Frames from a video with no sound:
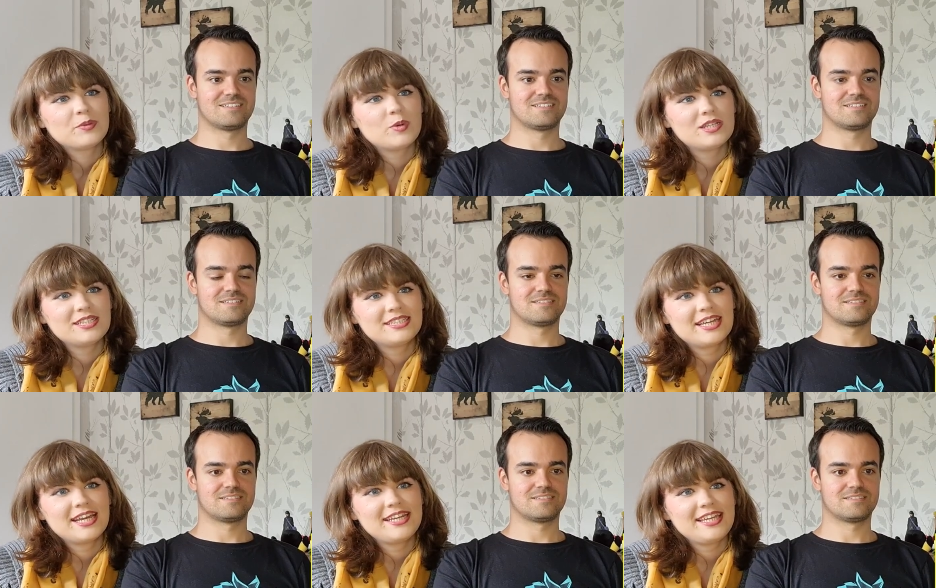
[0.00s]
Speaker 1: What a
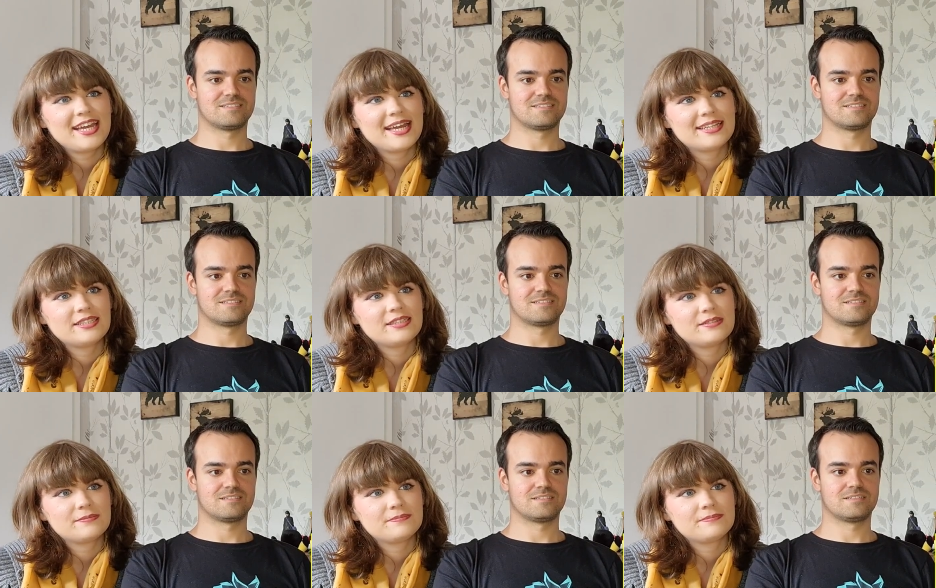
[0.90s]
tiny hand.
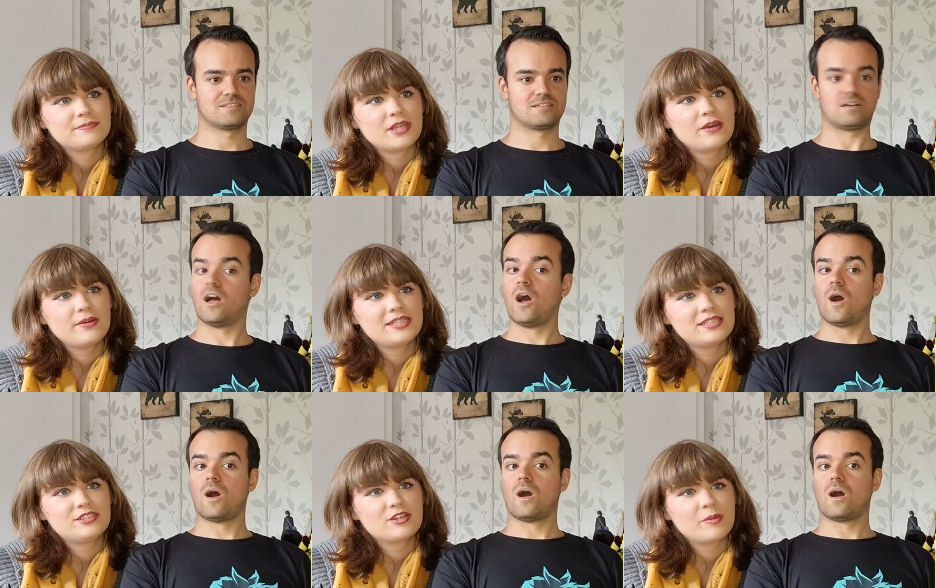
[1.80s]
Oh, is
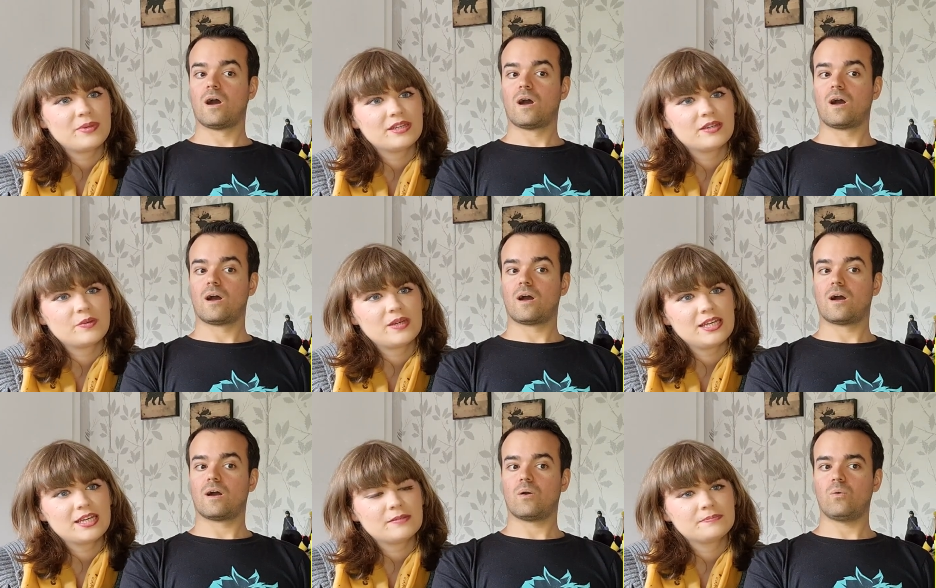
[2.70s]
he's copying her
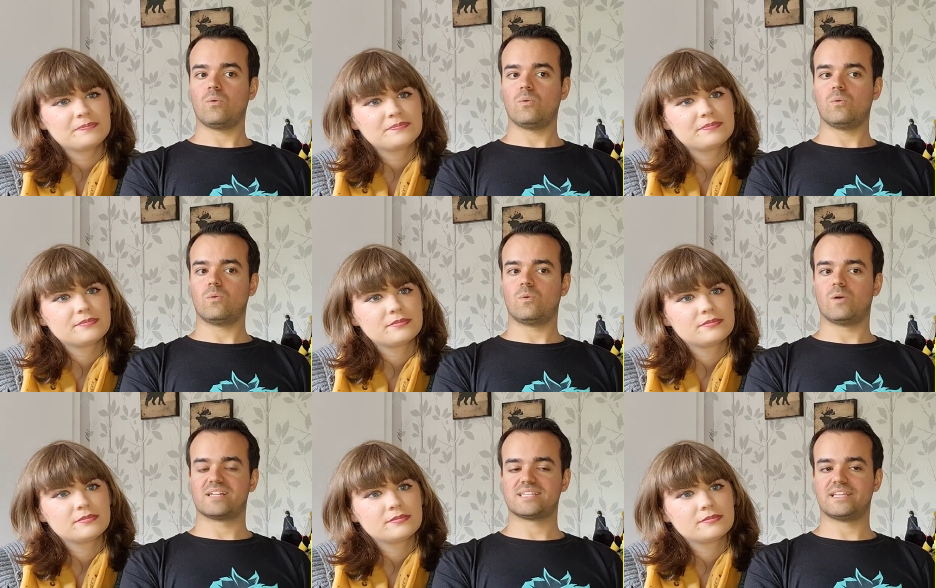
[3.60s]
quirk?
Speaker 2: Oh,
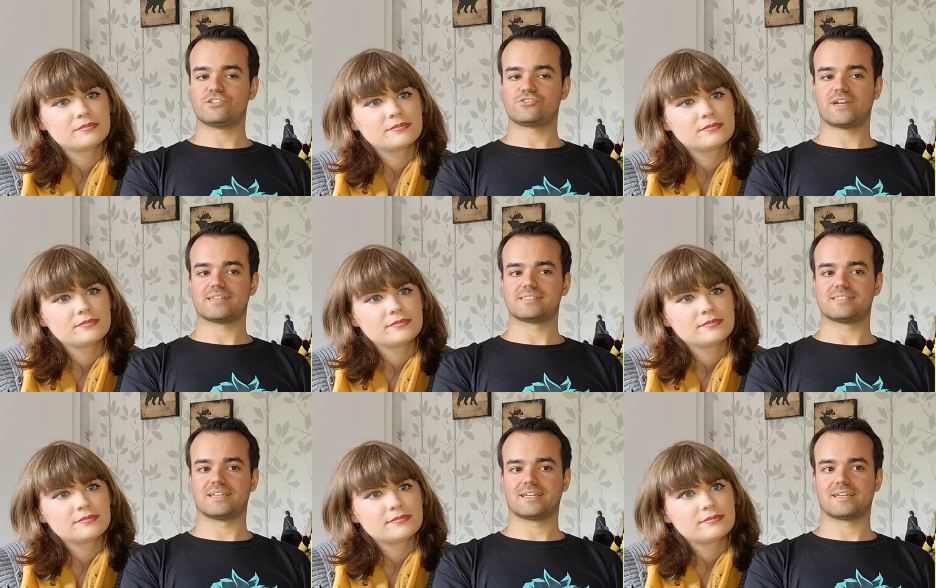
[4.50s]
that's
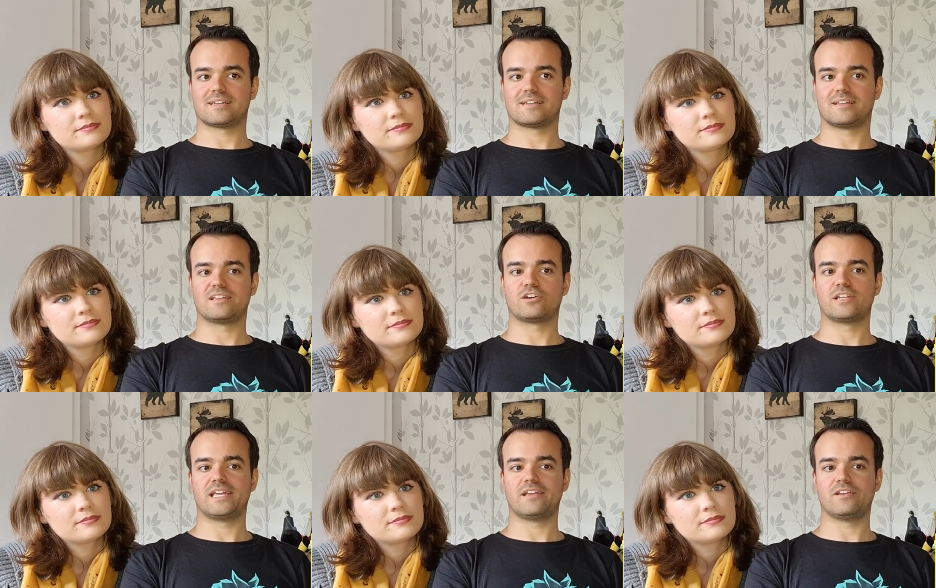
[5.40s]
interesting. And then could
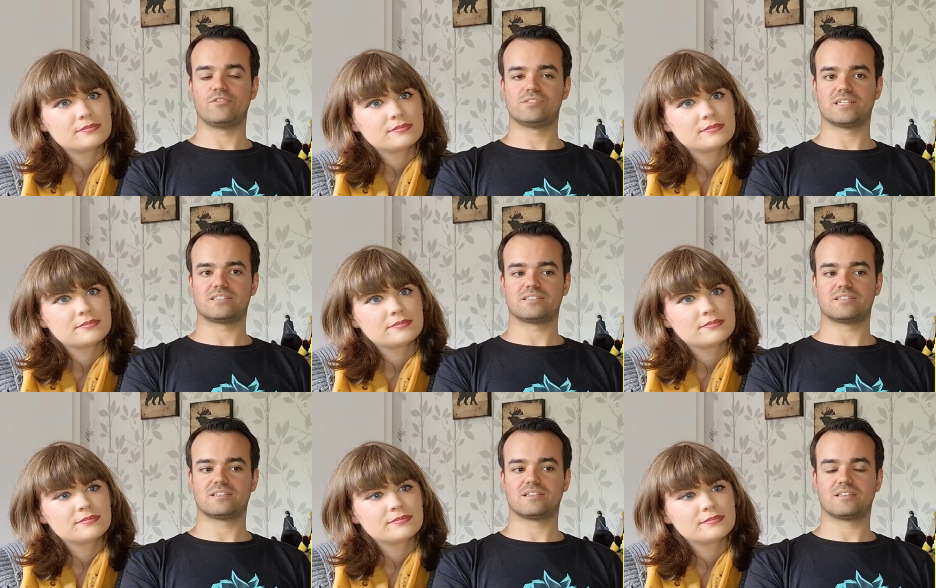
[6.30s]
he use it? about
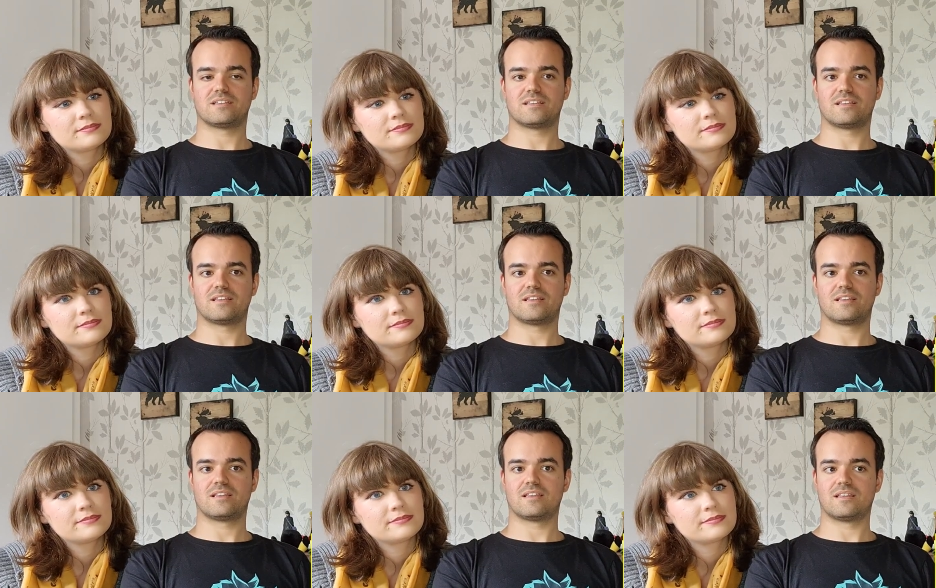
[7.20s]
it? Any luck?
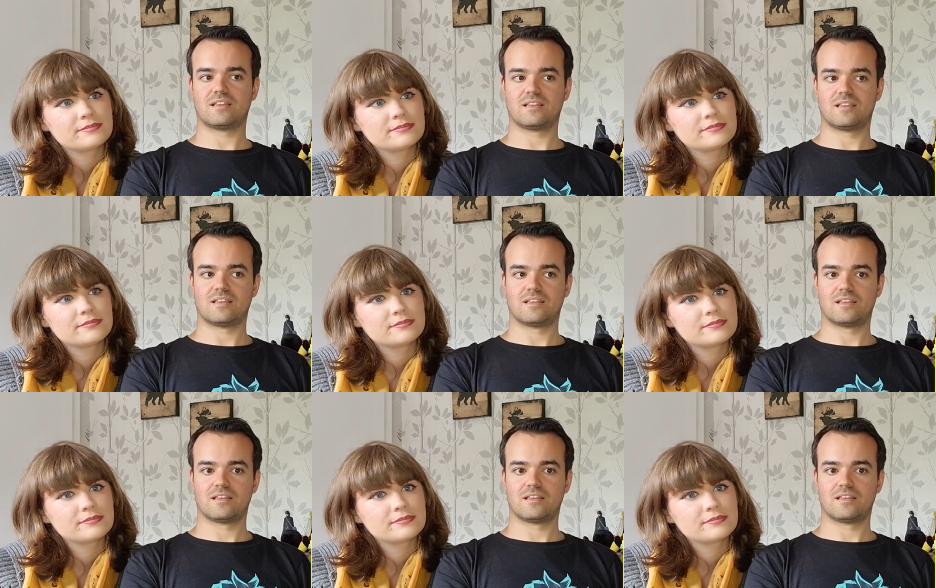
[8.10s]
Hmm.